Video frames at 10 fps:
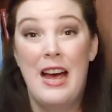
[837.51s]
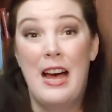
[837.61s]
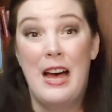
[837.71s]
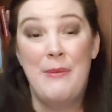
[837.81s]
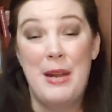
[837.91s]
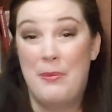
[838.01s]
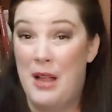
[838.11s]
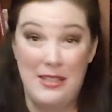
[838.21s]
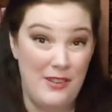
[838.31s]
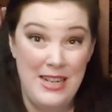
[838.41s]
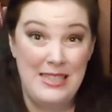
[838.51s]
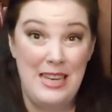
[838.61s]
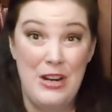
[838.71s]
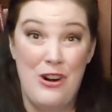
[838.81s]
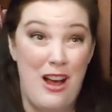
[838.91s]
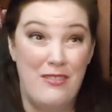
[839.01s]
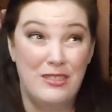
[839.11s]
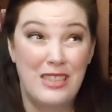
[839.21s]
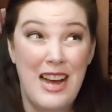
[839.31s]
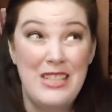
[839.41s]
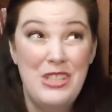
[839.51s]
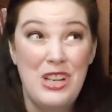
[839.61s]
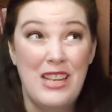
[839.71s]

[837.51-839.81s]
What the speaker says: and a plot device in her novel. I